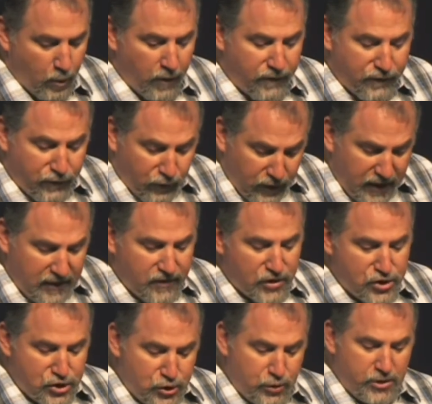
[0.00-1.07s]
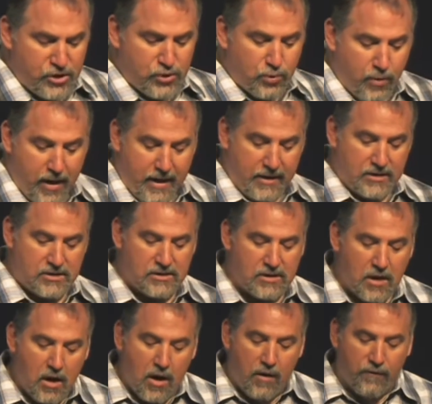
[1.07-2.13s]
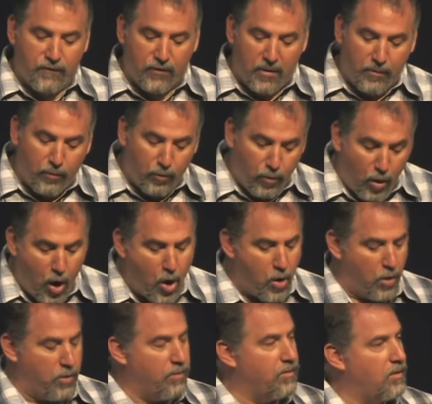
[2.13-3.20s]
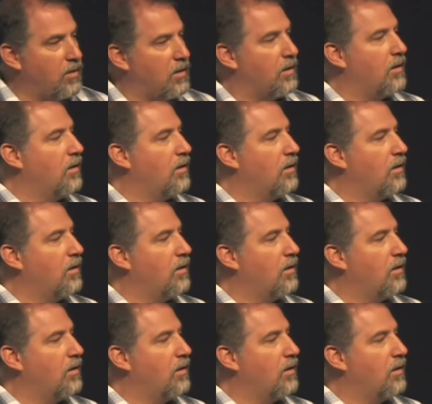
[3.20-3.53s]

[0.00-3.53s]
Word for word: will free the Jewish race from Rome